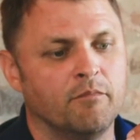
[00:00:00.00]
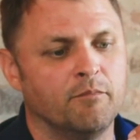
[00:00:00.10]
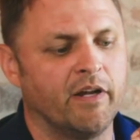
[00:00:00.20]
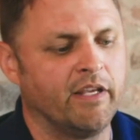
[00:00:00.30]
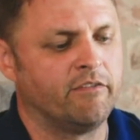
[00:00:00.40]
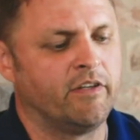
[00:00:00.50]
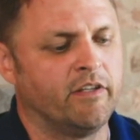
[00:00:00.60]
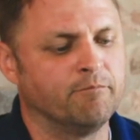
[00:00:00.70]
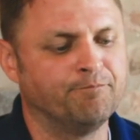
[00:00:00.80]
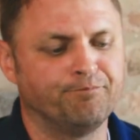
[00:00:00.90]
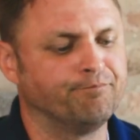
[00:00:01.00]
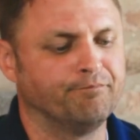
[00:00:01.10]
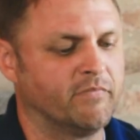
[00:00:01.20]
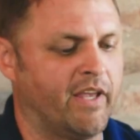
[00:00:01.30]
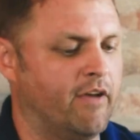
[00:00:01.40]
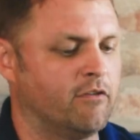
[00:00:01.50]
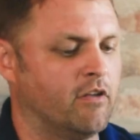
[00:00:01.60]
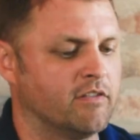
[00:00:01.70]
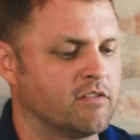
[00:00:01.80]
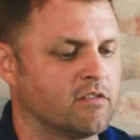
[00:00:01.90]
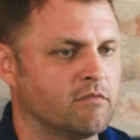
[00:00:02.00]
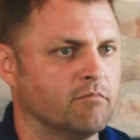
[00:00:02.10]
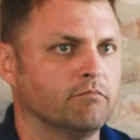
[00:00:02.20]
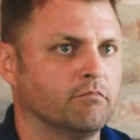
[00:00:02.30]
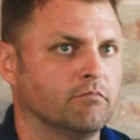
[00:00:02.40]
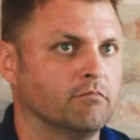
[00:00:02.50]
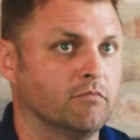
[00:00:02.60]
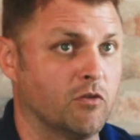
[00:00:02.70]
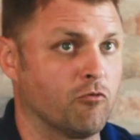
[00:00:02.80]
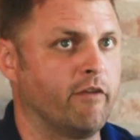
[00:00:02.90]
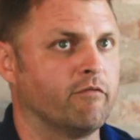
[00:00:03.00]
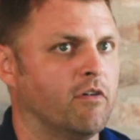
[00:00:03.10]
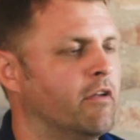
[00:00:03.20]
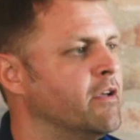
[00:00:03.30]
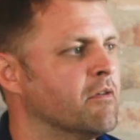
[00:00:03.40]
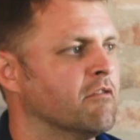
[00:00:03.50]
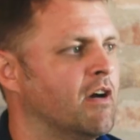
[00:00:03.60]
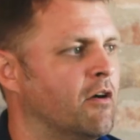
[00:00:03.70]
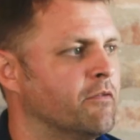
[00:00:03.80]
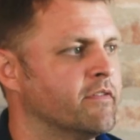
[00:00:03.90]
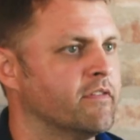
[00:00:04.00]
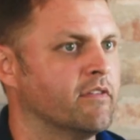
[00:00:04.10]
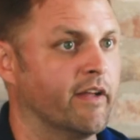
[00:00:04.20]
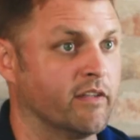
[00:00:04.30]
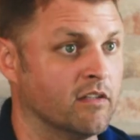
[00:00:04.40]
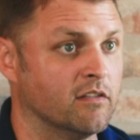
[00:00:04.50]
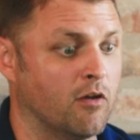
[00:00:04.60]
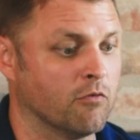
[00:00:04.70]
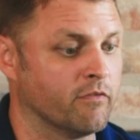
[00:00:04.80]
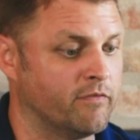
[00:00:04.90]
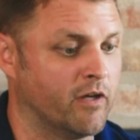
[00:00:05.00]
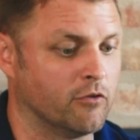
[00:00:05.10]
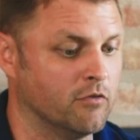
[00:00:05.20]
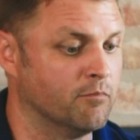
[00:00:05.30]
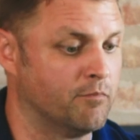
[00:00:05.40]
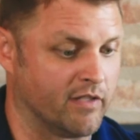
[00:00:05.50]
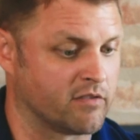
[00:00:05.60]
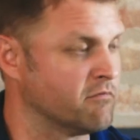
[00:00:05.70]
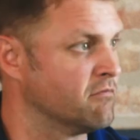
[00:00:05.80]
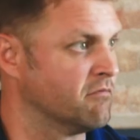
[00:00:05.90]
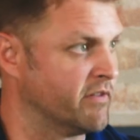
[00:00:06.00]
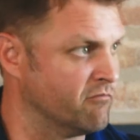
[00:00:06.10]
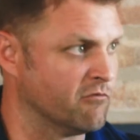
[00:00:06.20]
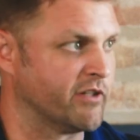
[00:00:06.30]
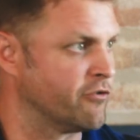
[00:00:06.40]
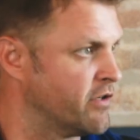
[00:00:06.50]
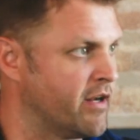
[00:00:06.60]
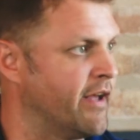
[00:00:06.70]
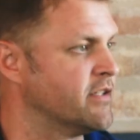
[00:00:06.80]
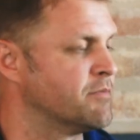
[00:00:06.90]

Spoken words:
But even they have all this great volume around like the lower funnel, that's return on ad